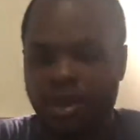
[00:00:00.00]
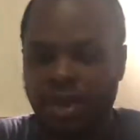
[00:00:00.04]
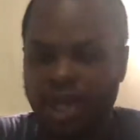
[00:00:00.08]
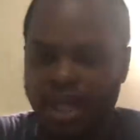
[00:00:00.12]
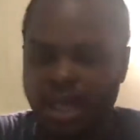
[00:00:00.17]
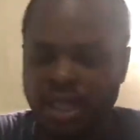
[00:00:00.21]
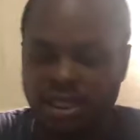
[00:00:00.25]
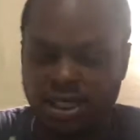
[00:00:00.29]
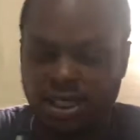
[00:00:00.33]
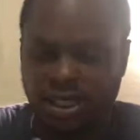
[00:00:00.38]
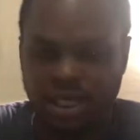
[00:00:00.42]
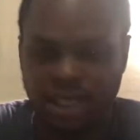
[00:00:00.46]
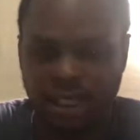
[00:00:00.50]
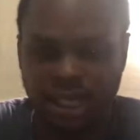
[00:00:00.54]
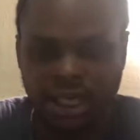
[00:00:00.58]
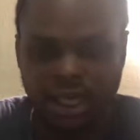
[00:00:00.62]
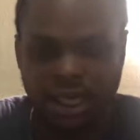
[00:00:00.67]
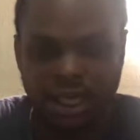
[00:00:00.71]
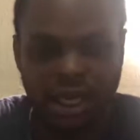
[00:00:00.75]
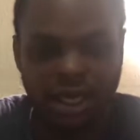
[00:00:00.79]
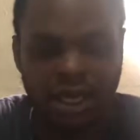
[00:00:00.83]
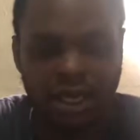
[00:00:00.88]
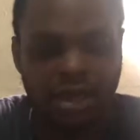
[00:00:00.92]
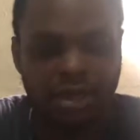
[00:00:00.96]
we get
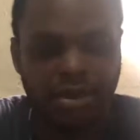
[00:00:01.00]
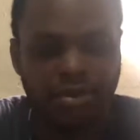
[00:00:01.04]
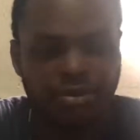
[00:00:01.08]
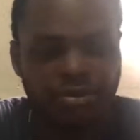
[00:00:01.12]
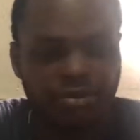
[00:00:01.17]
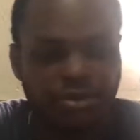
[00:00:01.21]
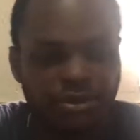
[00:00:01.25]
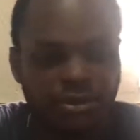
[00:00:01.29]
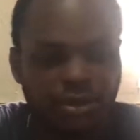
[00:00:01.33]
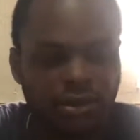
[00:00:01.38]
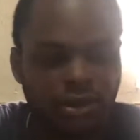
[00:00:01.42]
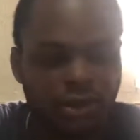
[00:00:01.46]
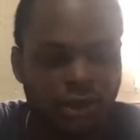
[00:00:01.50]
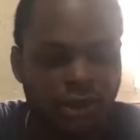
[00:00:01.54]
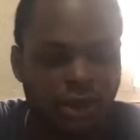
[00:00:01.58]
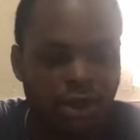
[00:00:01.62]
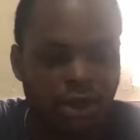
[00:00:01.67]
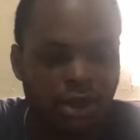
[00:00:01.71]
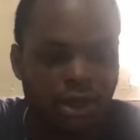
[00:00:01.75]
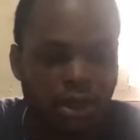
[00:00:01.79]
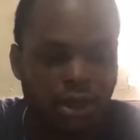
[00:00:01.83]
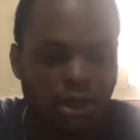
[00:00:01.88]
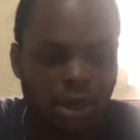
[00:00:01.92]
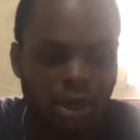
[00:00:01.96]
the
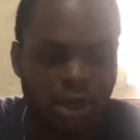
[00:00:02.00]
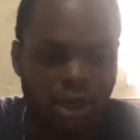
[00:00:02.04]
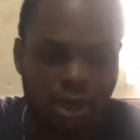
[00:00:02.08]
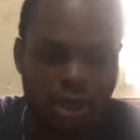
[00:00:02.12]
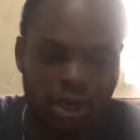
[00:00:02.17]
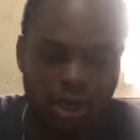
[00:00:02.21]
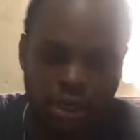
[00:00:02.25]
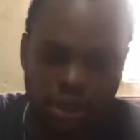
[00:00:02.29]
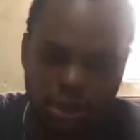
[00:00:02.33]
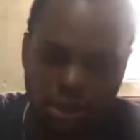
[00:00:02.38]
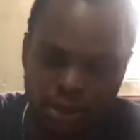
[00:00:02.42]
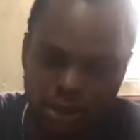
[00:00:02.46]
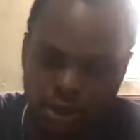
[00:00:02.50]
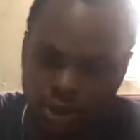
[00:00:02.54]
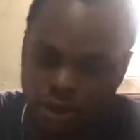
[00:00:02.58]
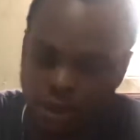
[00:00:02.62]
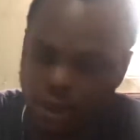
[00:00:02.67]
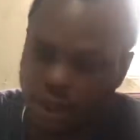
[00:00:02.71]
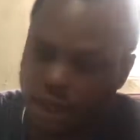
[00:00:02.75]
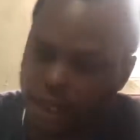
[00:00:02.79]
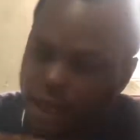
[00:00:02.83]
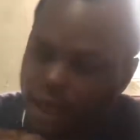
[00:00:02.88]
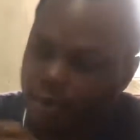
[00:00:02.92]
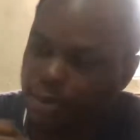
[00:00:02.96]

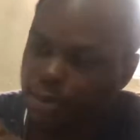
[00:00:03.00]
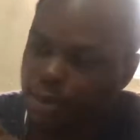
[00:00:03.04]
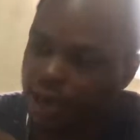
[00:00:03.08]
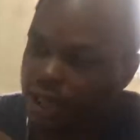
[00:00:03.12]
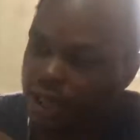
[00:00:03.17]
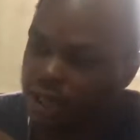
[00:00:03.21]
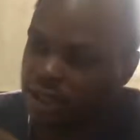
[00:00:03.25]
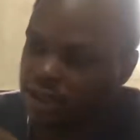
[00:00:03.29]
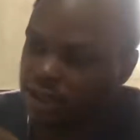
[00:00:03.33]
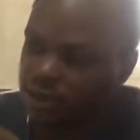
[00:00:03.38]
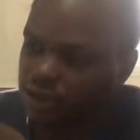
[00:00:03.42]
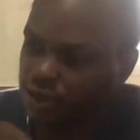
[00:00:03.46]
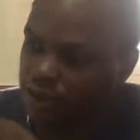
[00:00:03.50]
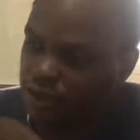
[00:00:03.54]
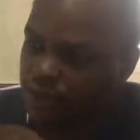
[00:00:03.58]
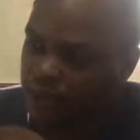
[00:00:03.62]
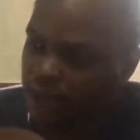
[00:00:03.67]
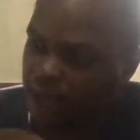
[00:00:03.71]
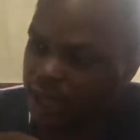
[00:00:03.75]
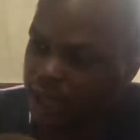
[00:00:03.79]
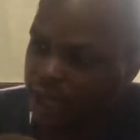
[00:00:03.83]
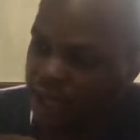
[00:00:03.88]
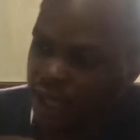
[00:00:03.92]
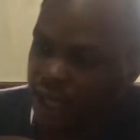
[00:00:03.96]
Nokia branding
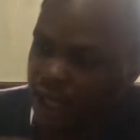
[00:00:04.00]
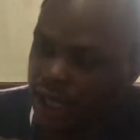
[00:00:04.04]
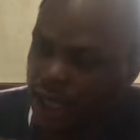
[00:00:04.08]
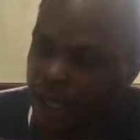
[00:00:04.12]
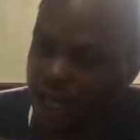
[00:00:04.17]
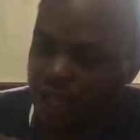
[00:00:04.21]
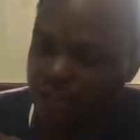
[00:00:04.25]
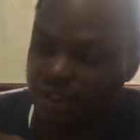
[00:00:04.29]
over here,